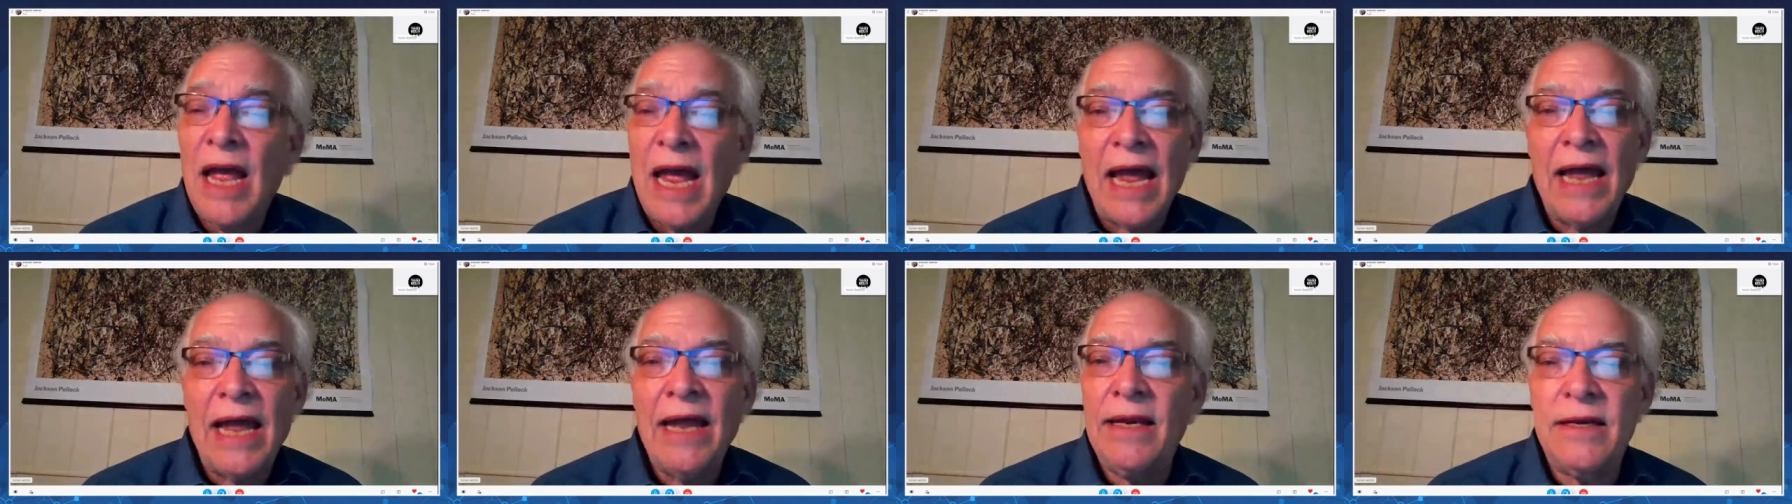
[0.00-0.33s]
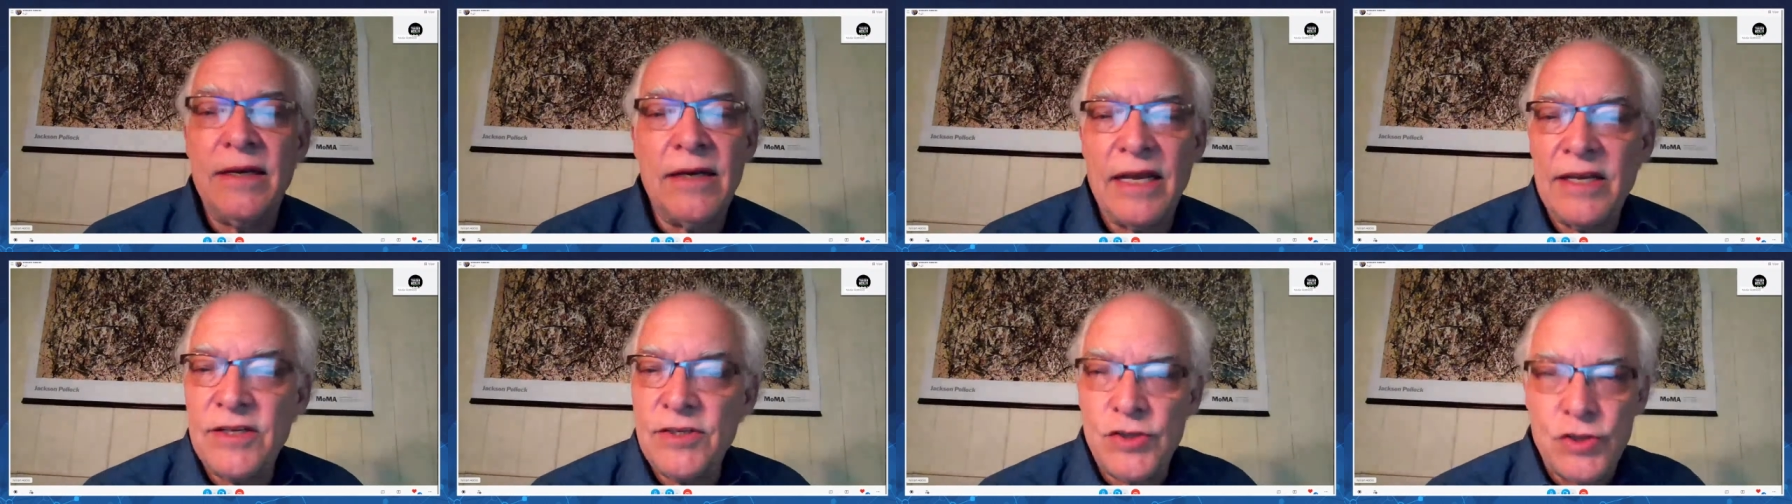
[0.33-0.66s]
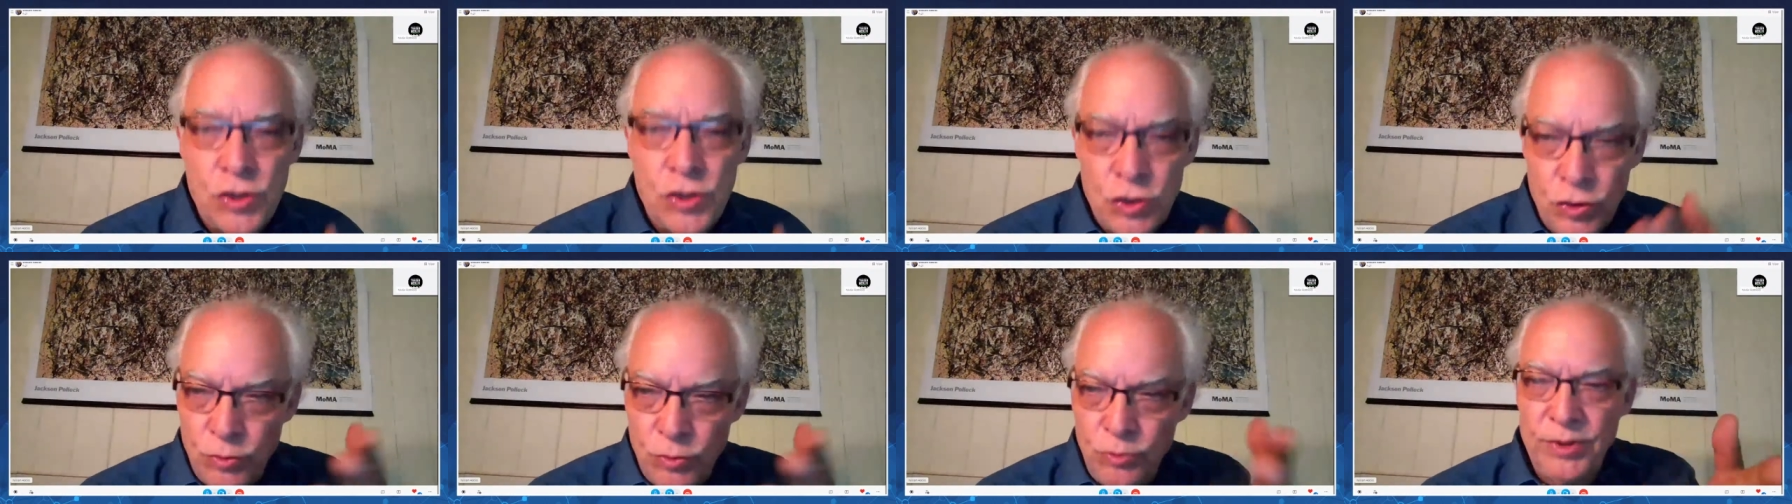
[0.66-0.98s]
And
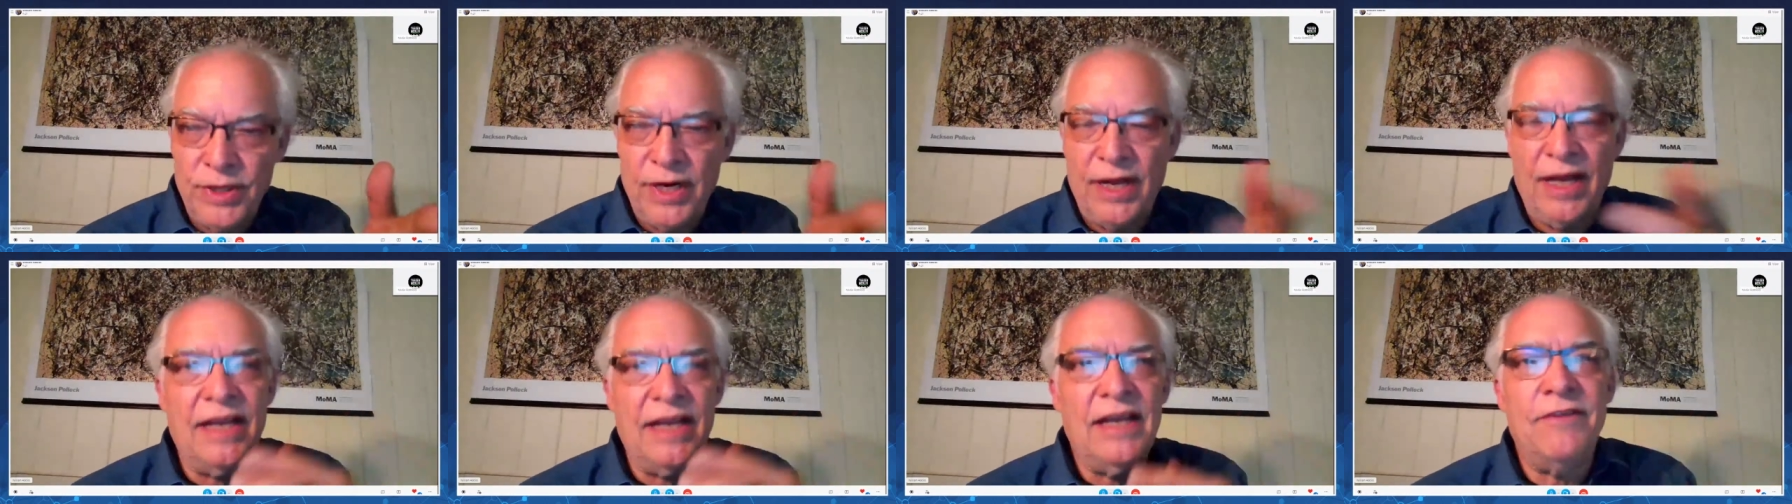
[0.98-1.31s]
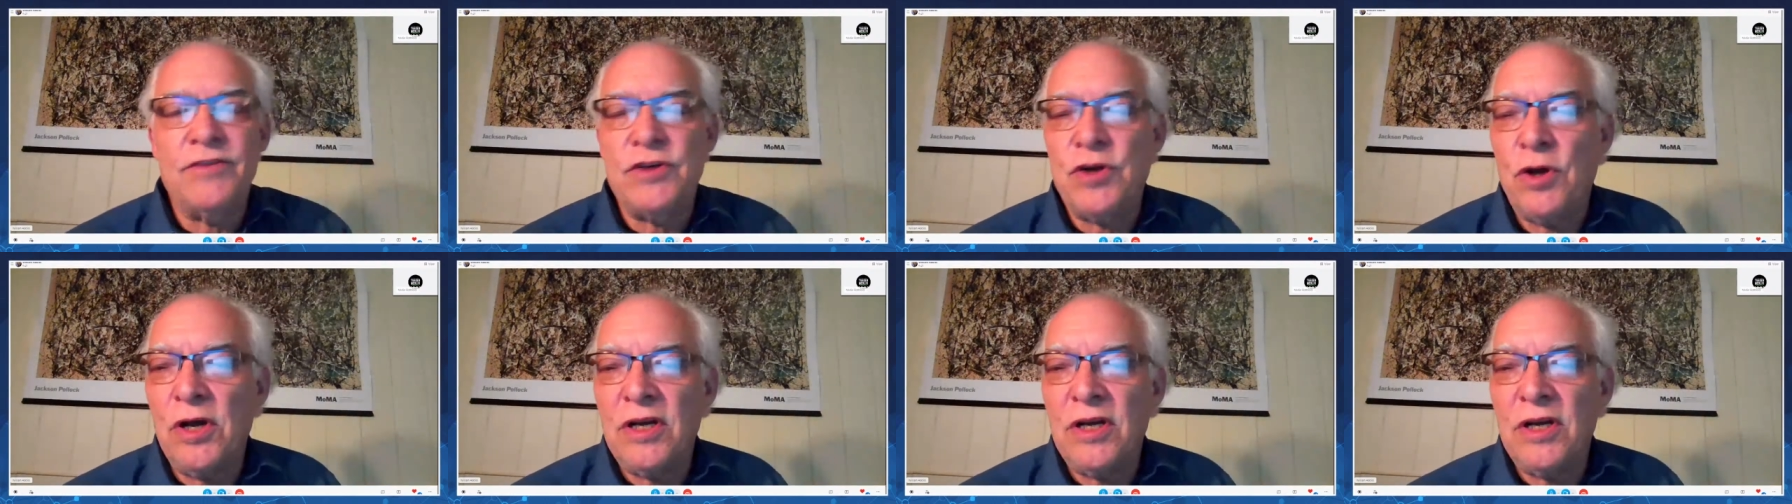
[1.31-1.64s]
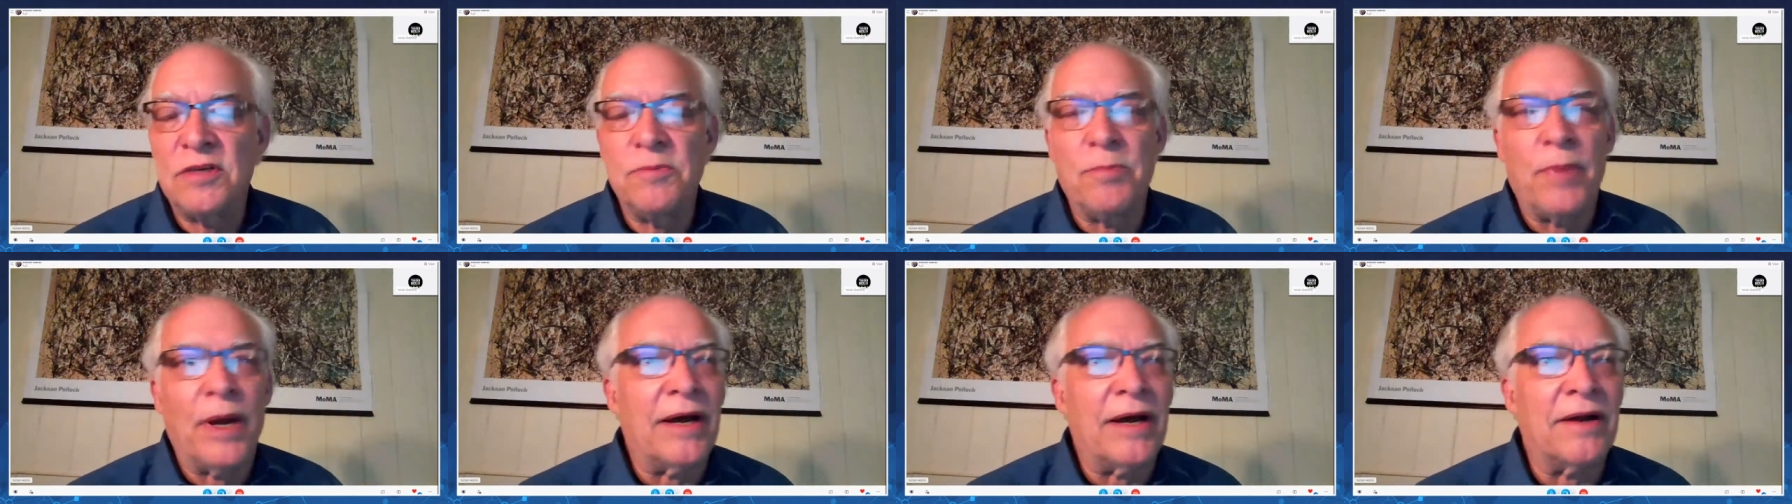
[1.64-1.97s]
as you and I have talked
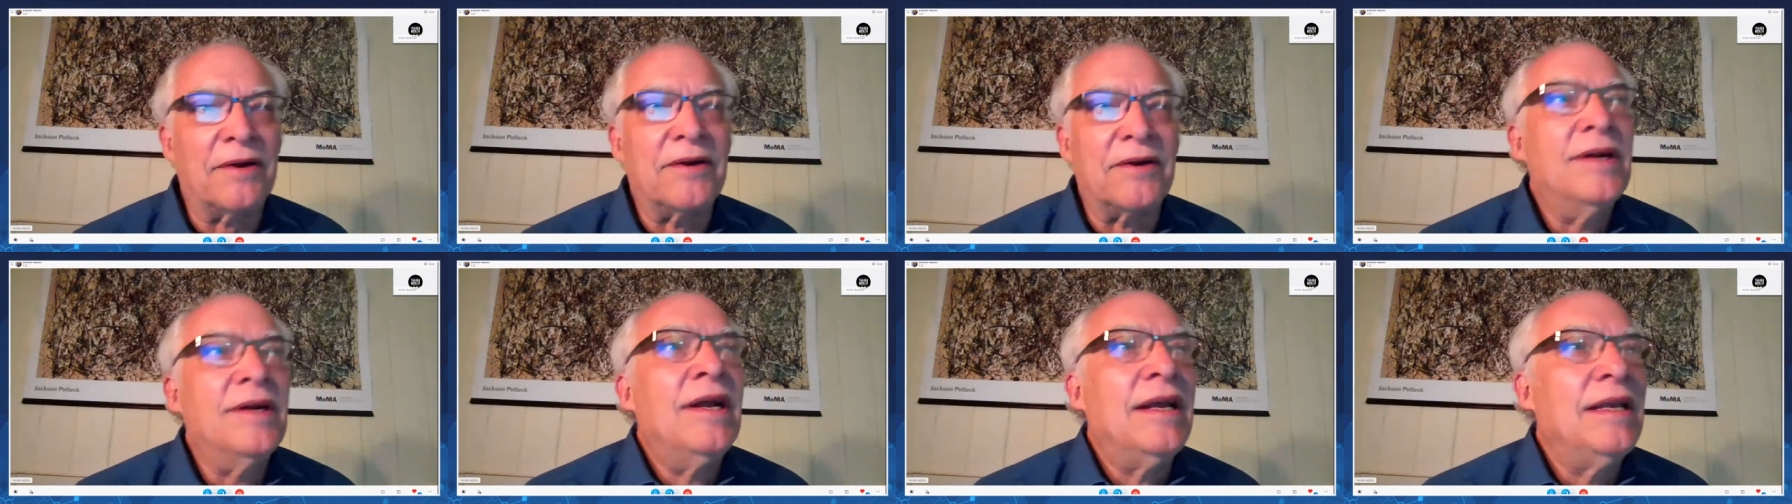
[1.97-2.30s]
about,